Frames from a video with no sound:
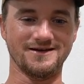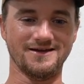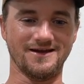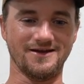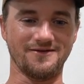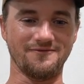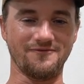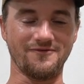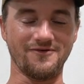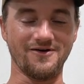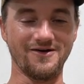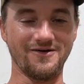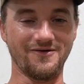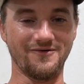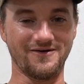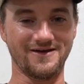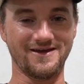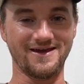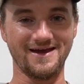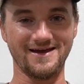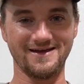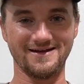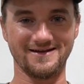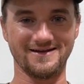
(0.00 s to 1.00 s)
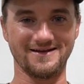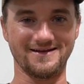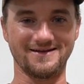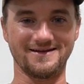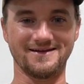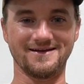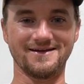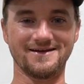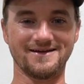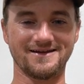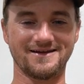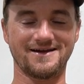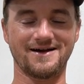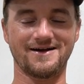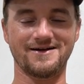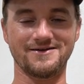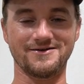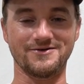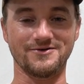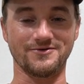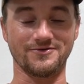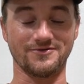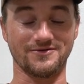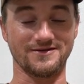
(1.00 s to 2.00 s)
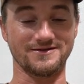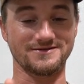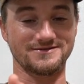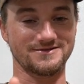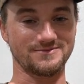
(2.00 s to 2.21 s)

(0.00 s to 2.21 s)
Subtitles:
And we had a coyote that